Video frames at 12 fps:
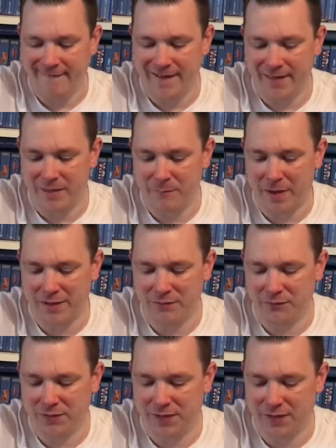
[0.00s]
and the
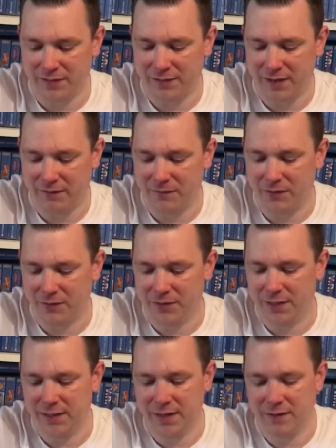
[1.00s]
manual's tucked down
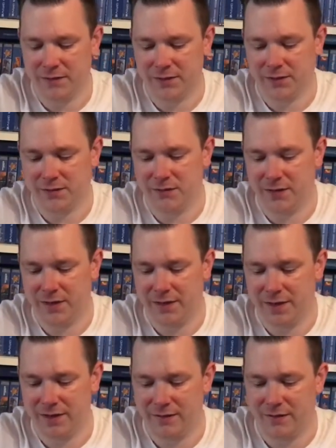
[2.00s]
nicely down the side
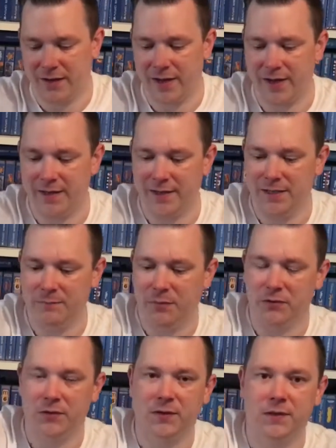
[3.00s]
here. I hate these
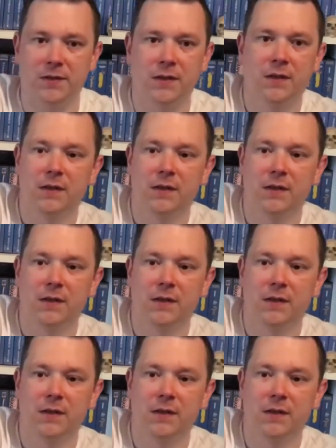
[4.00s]
boxes.